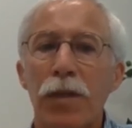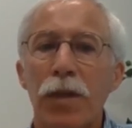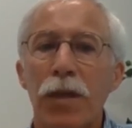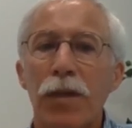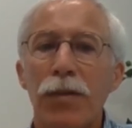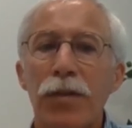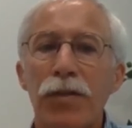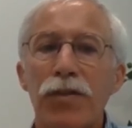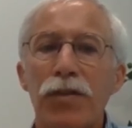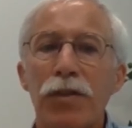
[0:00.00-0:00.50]

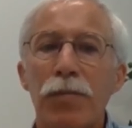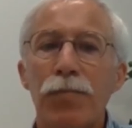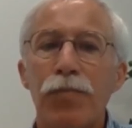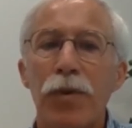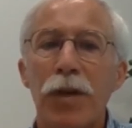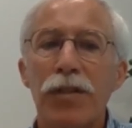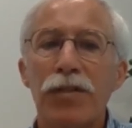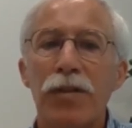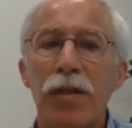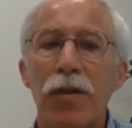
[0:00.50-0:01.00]
And this is
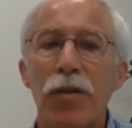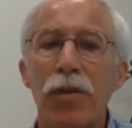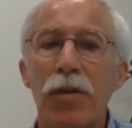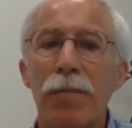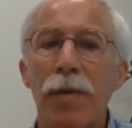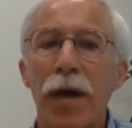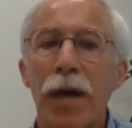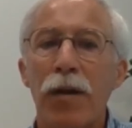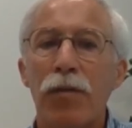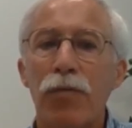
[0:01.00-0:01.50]
embraced not only
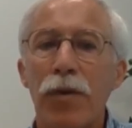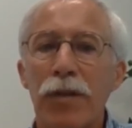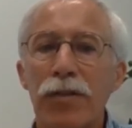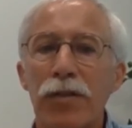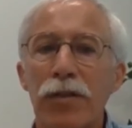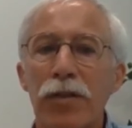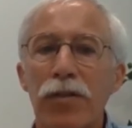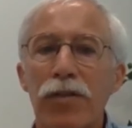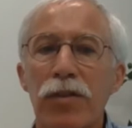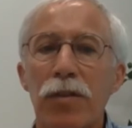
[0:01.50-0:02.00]
by our
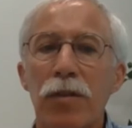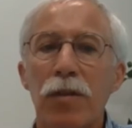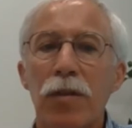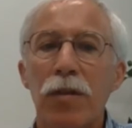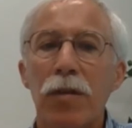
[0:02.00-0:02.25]
residents,